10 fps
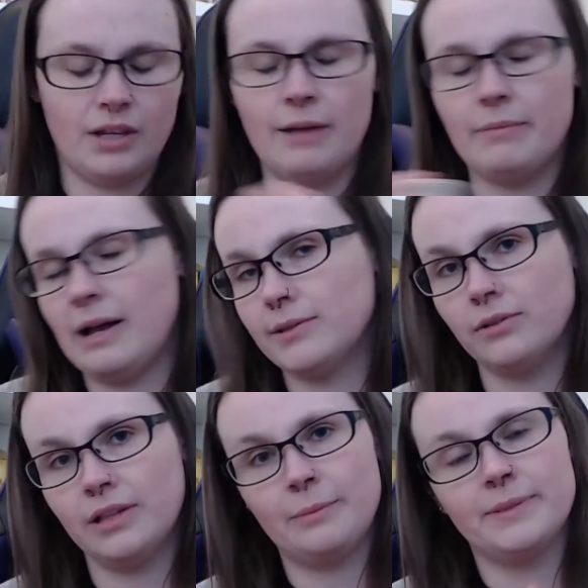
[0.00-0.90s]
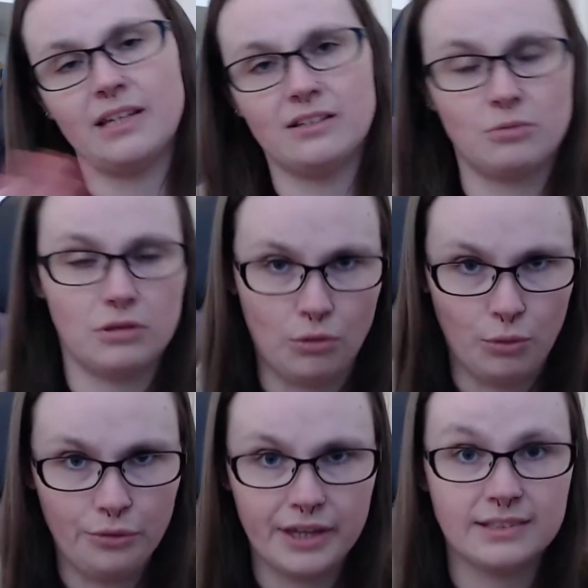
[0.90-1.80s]
I'm absolutely obsessed with
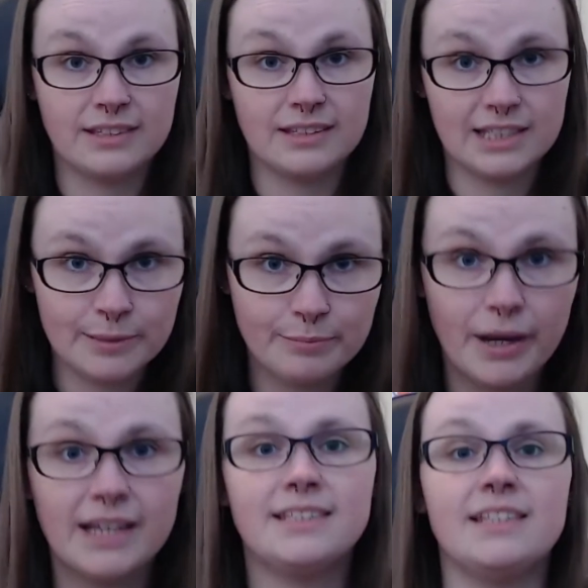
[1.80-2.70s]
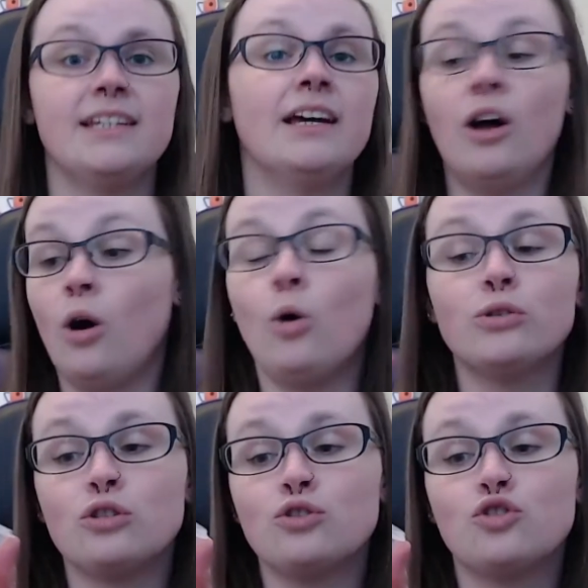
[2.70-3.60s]
all things spicy.
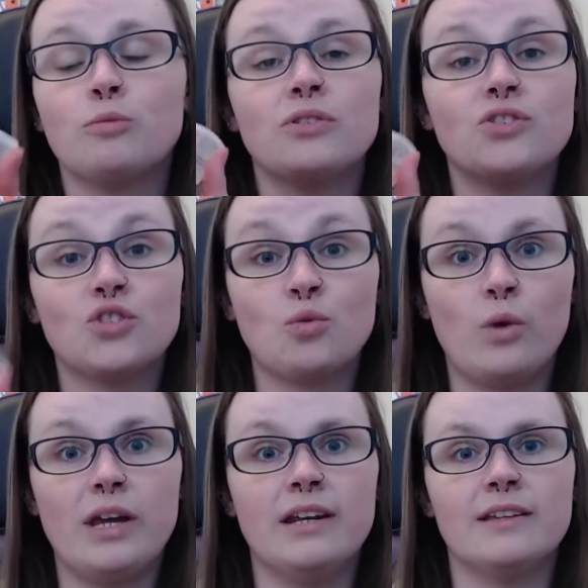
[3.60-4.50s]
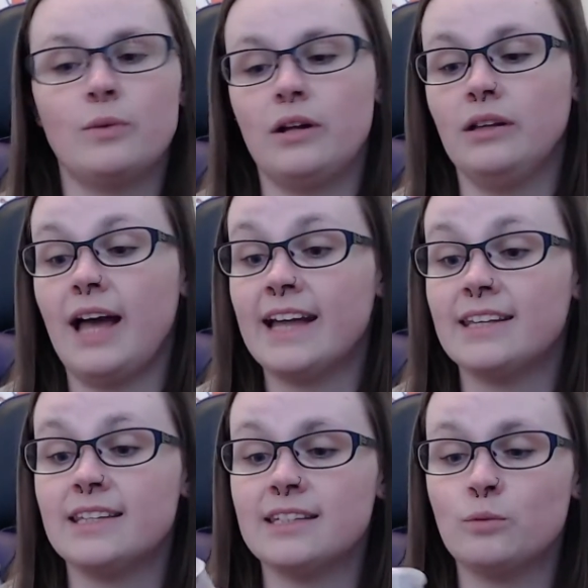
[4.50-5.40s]
Also super sweet as well. And
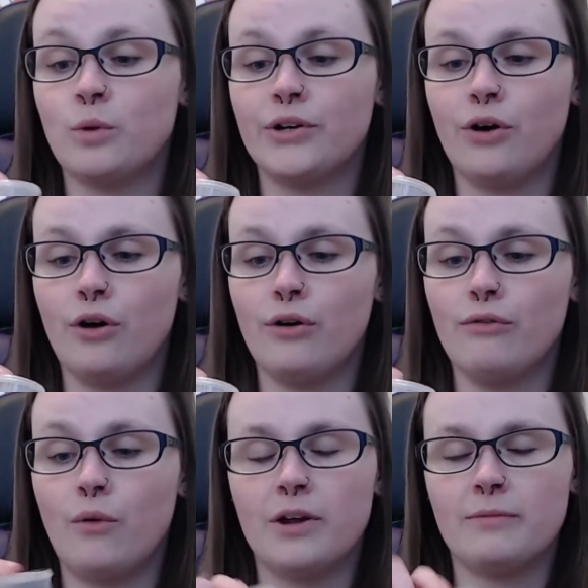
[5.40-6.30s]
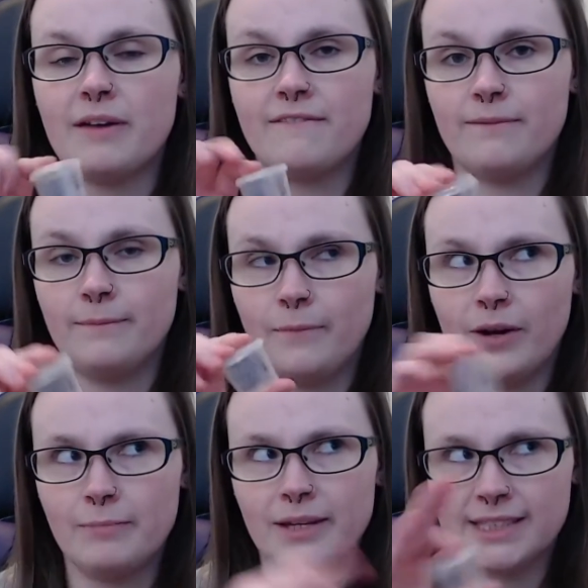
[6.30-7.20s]
this is one of
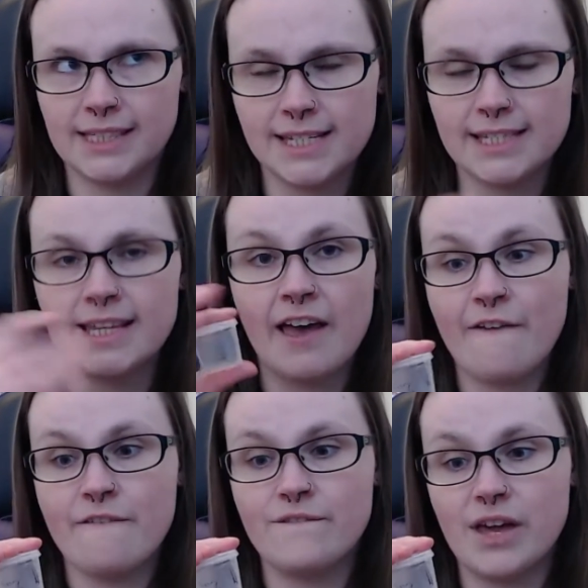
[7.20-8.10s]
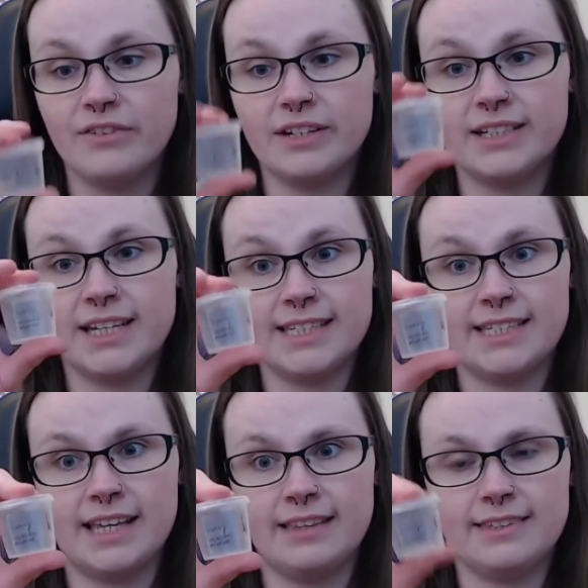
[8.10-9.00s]
my sister's favorite
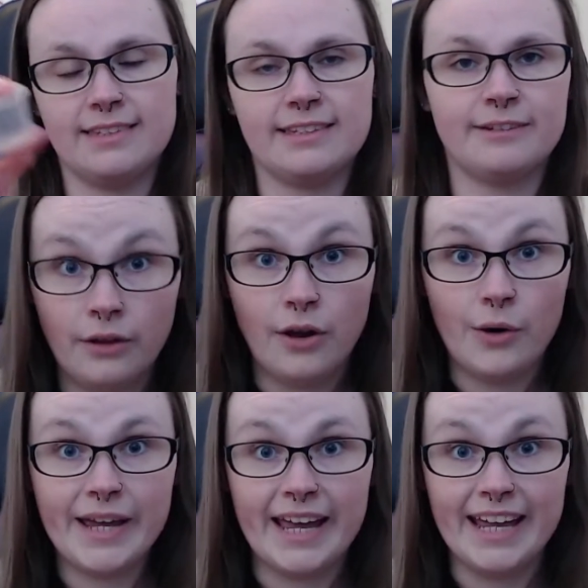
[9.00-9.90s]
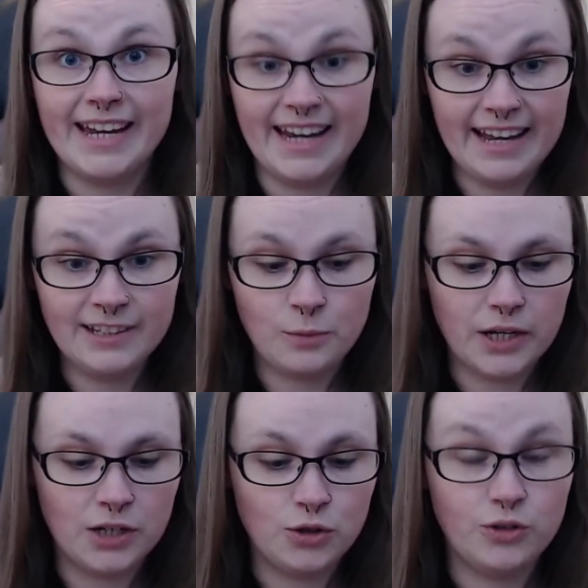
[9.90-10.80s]
scents. Okay, next we're
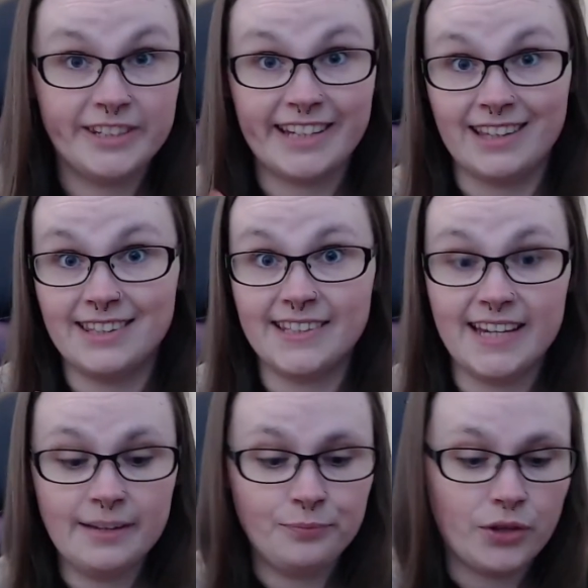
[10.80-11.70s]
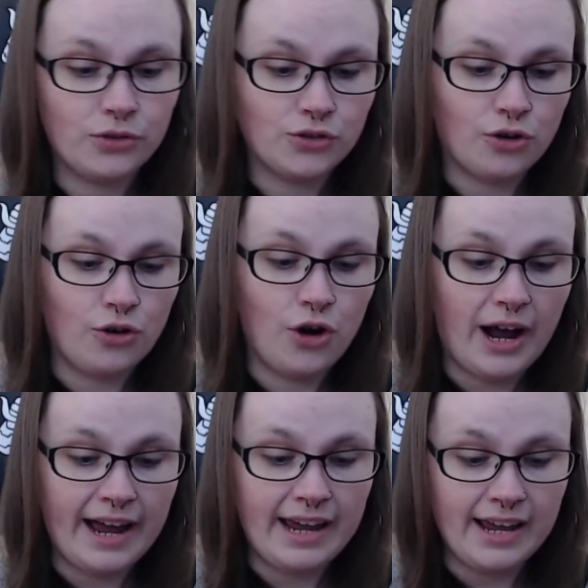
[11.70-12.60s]
gonna do Scentsy. So
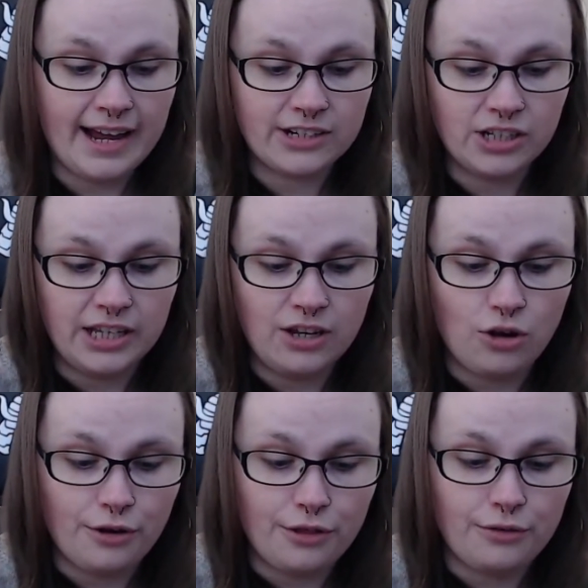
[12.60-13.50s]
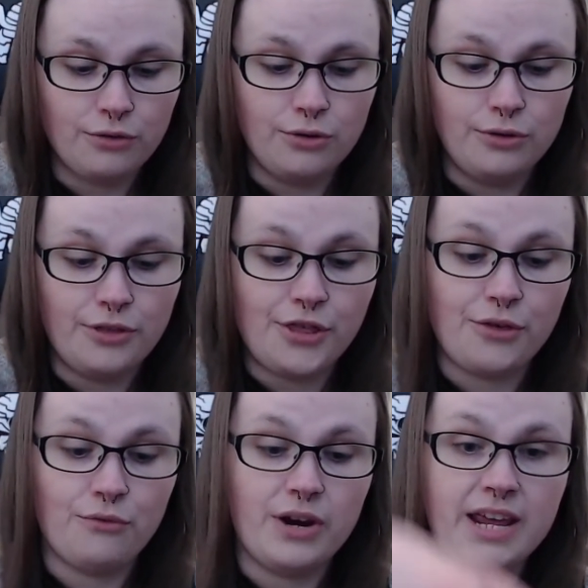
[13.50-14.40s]
I actually got through
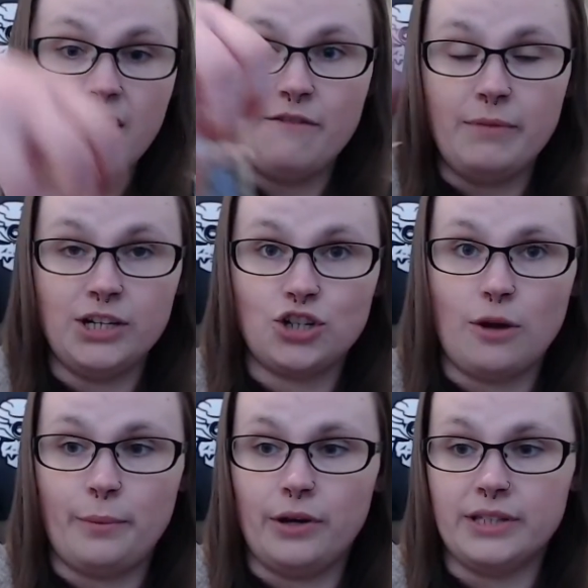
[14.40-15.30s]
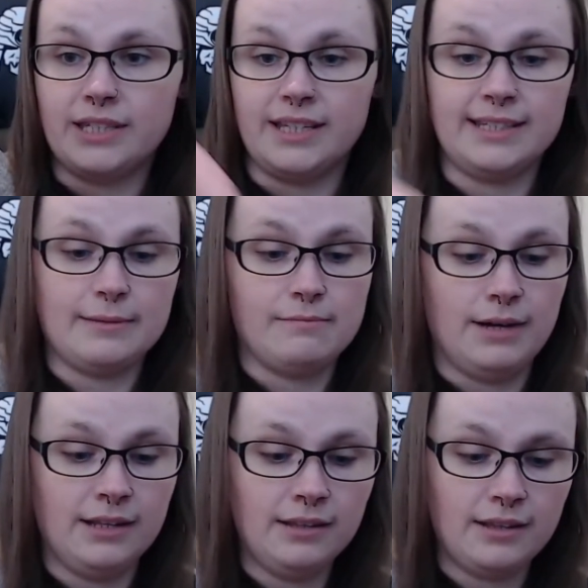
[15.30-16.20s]
3 of my shop pots this
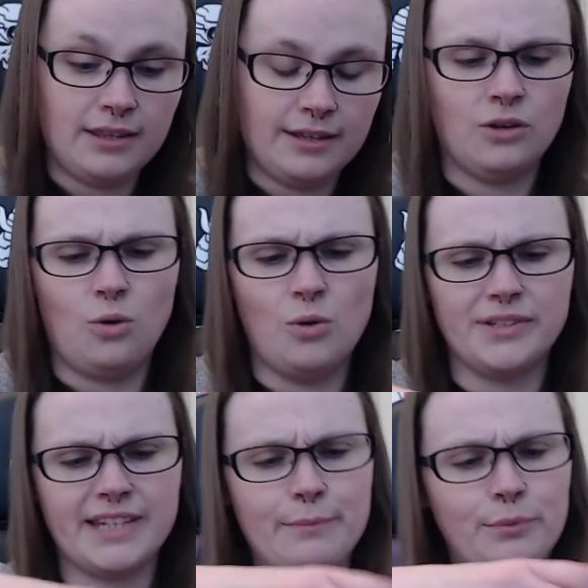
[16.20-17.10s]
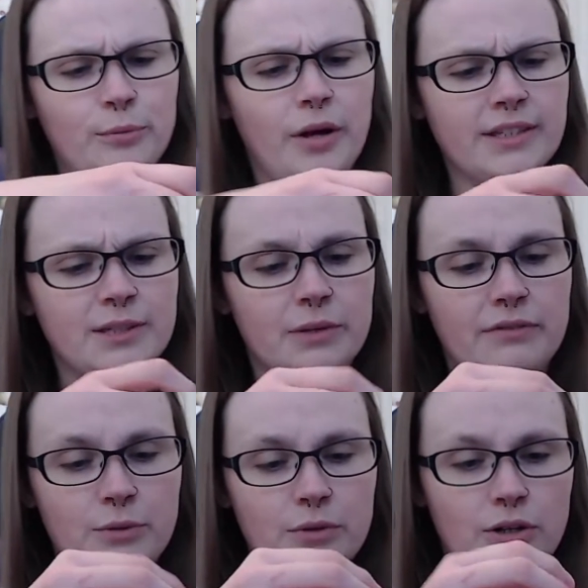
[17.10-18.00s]
month, or sample pots,
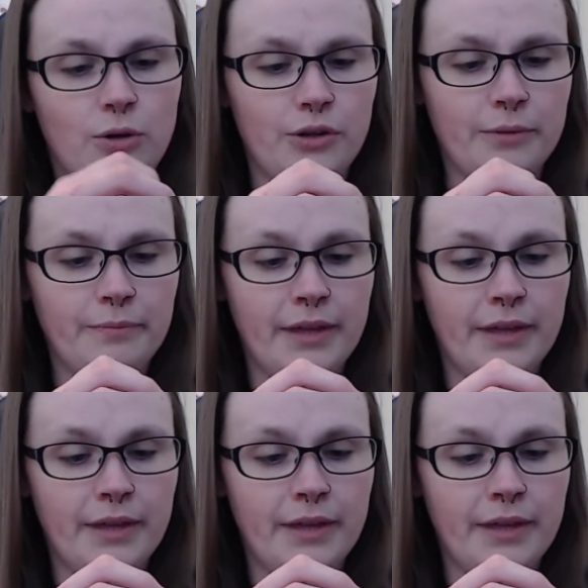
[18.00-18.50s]
whatever you want to call them.